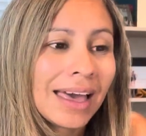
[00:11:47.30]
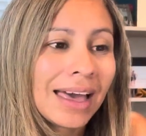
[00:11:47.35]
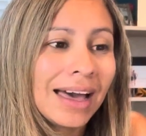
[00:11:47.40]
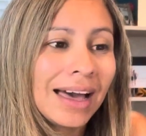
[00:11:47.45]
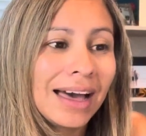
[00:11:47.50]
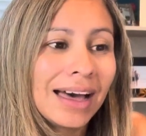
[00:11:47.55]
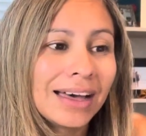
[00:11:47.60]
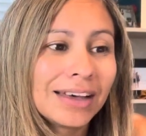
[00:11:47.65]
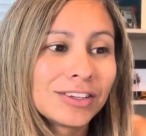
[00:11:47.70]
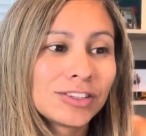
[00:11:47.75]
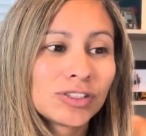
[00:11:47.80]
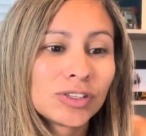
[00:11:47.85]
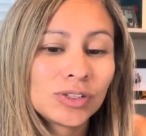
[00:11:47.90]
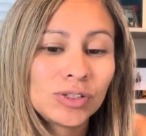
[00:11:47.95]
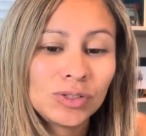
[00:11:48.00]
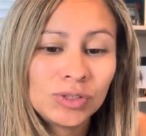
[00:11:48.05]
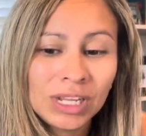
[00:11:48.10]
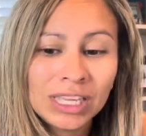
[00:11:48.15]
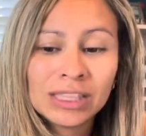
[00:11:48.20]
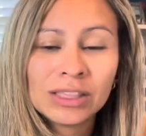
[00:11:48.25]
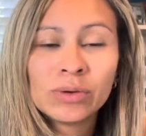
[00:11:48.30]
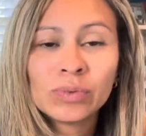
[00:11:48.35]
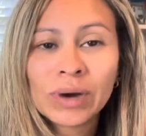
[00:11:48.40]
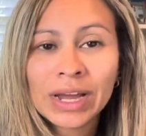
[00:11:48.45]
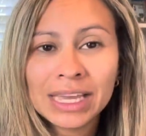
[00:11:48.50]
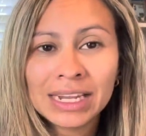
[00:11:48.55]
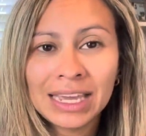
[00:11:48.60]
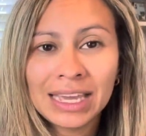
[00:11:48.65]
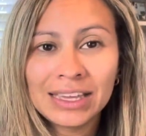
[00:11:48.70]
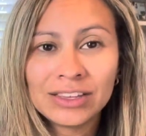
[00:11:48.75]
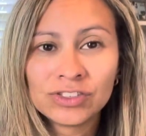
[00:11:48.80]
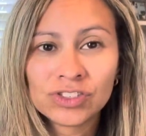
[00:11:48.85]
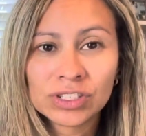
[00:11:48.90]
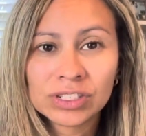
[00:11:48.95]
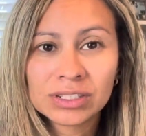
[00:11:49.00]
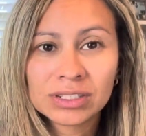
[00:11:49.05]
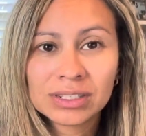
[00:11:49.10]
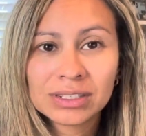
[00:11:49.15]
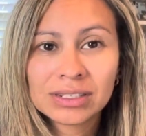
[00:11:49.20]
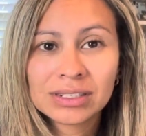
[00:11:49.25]
Uh, so you need the right
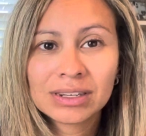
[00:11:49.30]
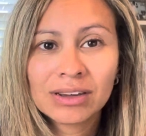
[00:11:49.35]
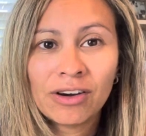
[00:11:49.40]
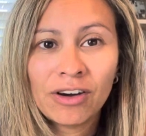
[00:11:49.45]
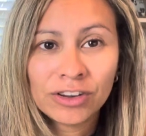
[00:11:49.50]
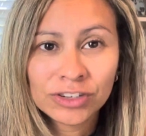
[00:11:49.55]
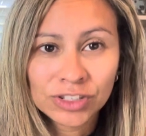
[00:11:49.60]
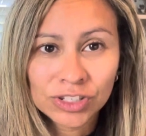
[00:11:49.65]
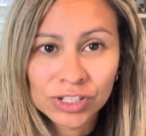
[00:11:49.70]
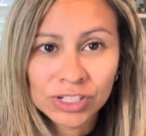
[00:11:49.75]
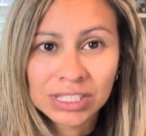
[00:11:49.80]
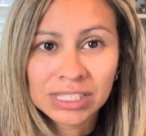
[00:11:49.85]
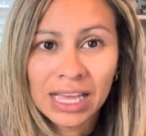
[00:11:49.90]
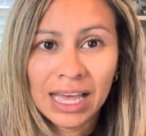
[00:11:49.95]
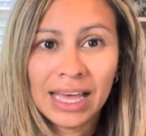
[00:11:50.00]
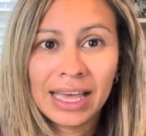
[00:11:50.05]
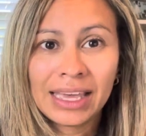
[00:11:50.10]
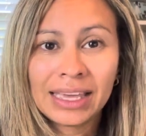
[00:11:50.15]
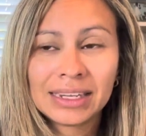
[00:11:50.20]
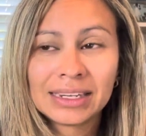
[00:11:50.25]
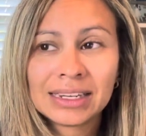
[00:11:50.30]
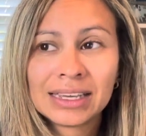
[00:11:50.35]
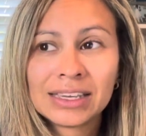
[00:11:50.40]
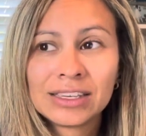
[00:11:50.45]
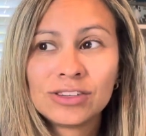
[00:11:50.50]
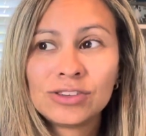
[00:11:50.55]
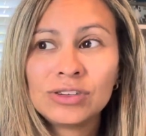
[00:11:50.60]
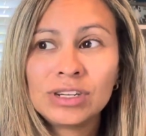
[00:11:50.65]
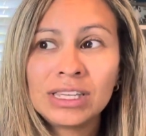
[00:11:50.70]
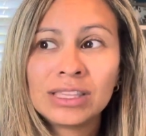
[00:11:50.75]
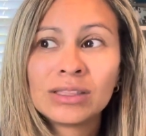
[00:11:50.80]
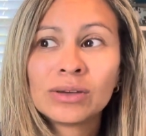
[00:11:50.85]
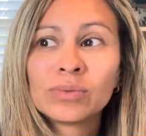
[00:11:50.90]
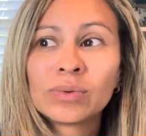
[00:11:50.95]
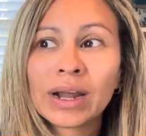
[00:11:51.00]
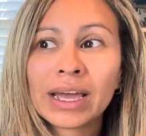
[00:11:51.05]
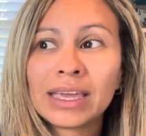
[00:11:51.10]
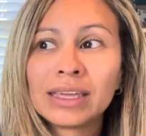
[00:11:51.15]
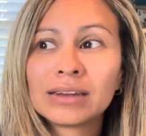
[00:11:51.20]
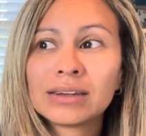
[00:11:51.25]
agent on your side. You need the
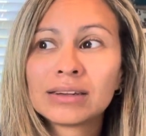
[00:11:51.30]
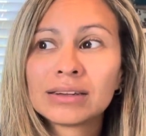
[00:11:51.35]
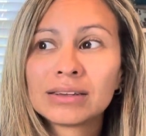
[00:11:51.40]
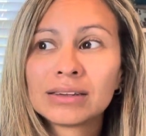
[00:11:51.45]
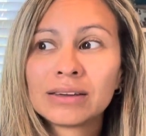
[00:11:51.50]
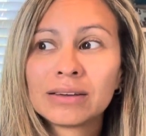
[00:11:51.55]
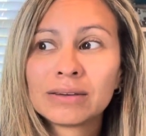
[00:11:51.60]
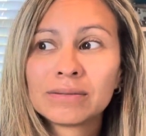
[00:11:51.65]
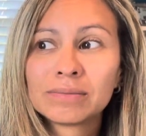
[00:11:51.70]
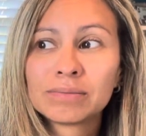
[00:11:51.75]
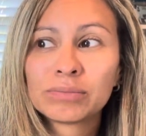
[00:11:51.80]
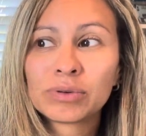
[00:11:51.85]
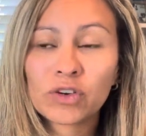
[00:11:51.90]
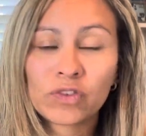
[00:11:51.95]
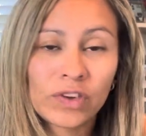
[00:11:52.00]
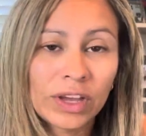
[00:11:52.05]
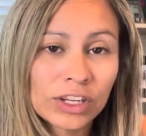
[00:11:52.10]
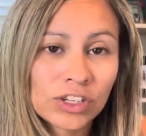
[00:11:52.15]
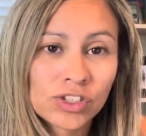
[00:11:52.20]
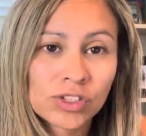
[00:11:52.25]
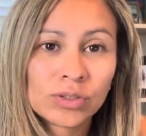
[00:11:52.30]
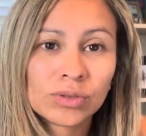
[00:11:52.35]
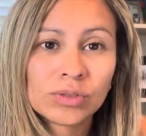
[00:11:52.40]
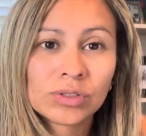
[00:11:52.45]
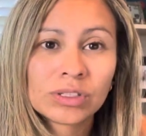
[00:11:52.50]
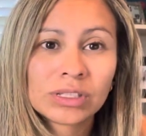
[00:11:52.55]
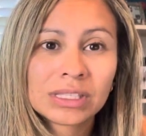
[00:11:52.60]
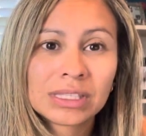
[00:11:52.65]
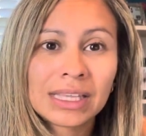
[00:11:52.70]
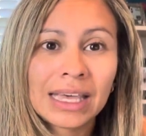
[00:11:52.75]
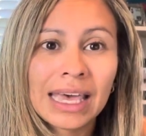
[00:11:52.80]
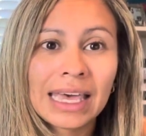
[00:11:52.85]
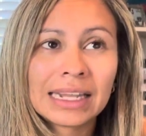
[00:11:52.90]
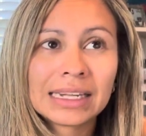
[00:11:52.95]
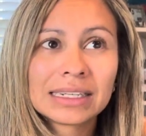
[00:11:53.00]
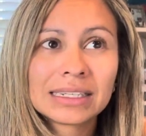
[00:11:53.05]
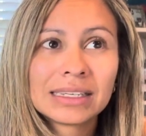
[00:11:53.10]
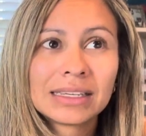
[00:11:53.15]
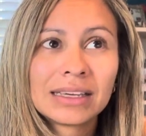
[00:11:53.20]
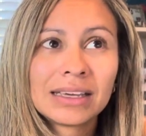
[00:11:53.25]
right professionals
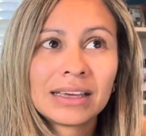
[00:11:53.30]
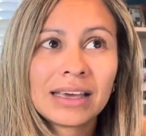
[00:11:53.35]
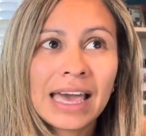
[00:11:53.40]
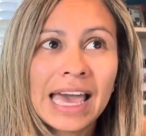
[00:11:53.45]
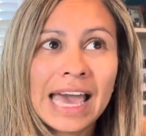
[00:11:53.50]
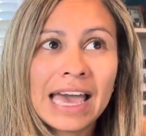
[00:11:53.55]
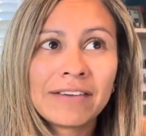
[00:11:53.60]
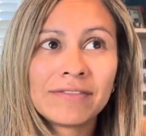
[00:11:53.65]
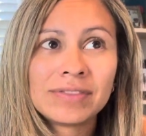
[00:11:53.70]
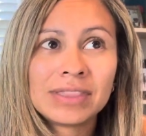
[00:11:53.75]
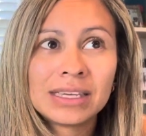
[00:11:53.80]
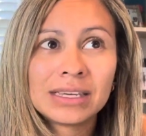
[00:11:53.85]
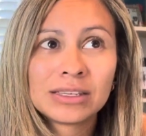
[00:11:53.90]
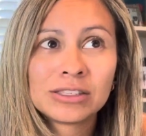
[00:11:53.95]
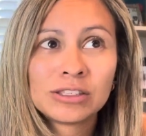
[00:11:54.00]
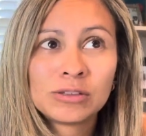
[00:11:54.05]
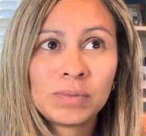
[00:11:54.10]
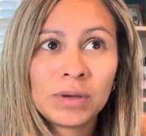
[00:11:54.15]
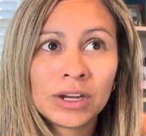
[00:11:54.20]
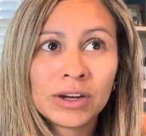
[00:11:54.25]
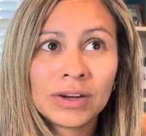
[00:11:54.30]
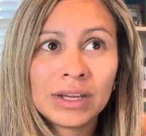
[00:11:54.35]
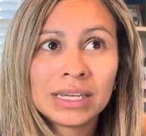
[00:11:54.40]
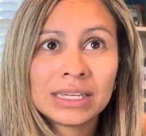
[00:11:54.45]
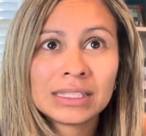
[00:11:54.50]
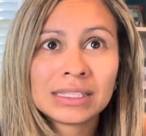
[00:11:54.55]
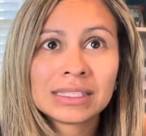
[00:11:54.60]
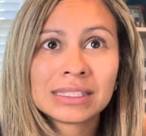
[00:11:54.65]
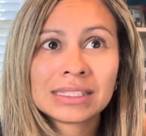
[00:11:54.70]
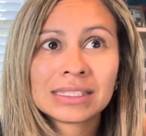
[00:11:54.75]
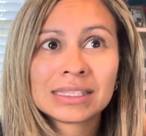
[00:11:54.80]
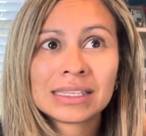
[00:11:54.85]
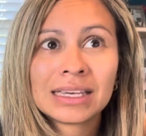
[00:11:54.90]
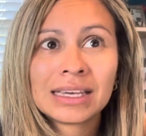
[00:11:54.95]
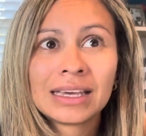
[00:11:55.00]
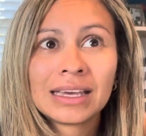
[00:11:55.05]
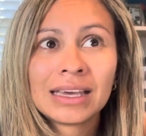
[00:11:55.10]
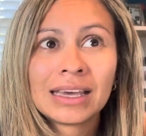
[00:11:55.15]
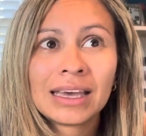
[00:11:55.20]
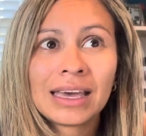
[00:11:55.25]
that have the experience
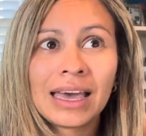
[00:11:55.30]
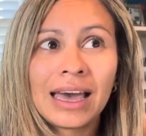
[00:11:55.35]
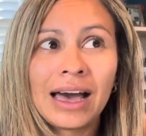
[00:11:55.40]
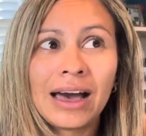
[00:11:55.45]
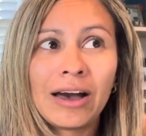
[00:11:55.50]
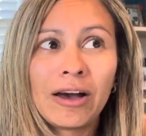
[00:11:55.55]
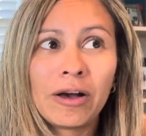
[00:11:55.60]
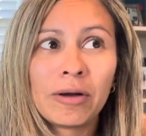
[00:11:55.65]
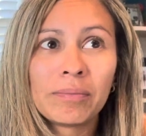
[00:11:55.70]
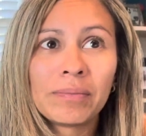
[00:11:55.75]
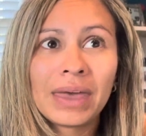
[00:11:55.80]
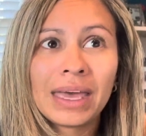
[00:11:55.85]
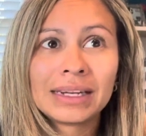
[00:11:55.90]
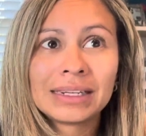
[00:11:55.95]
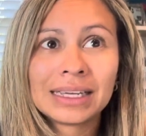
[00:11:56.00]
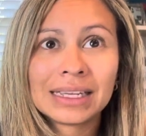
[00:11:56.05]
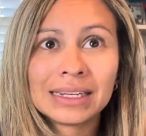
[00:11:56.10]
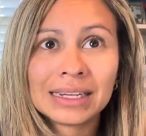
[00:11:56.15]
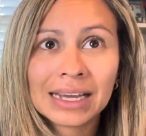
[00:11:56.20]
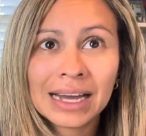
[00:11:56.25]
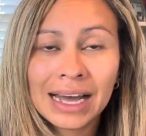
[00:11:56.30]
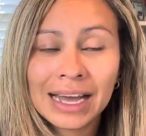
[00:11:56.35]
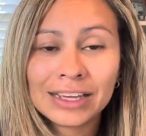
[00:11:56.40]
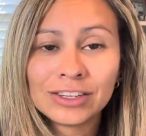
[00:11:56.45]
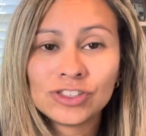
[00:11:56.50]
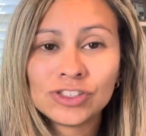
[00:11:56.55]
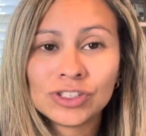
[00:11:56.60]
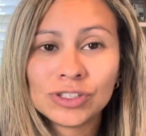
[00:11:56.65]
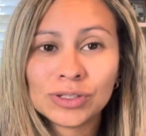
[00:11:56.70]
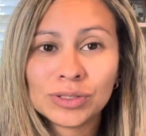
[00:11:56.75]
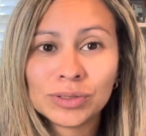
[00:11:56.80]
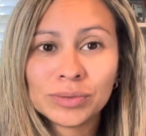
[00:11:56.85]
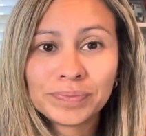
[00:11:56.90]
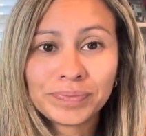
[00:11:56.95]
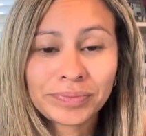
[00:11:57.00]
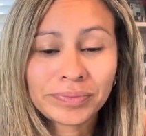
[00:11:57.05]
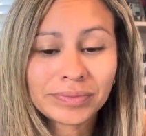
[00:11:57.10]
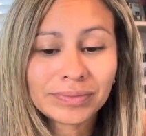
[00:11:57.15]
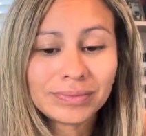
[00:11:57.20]
um, and can guide you.